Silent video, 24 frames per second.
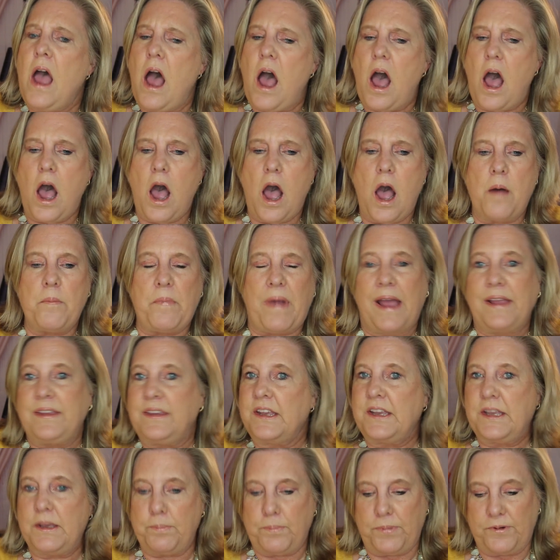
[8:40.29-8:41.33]
I
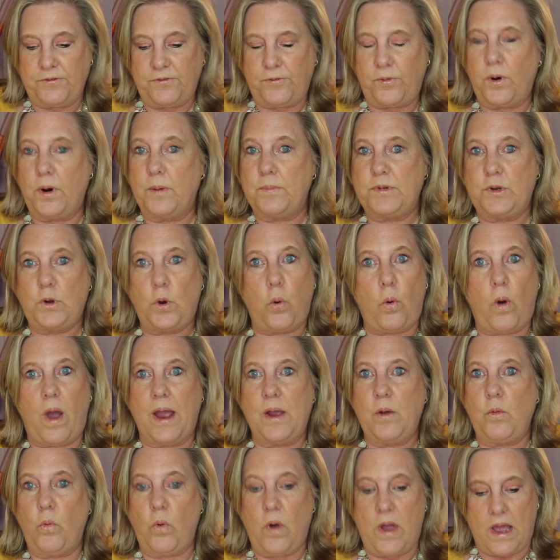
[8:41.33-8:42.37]
think it performed
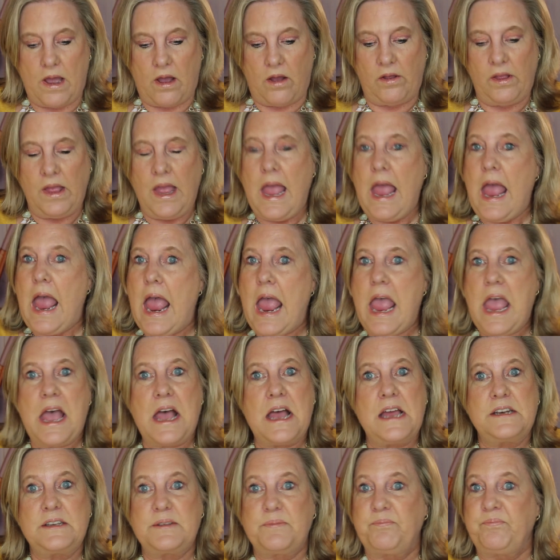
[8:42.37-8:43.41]
quite well,
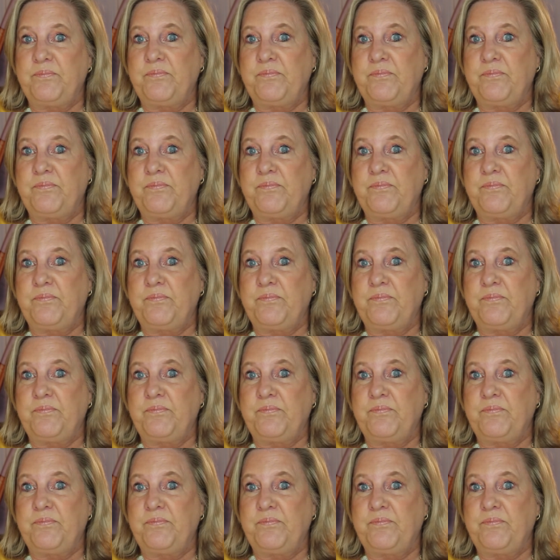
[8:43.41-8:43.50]
and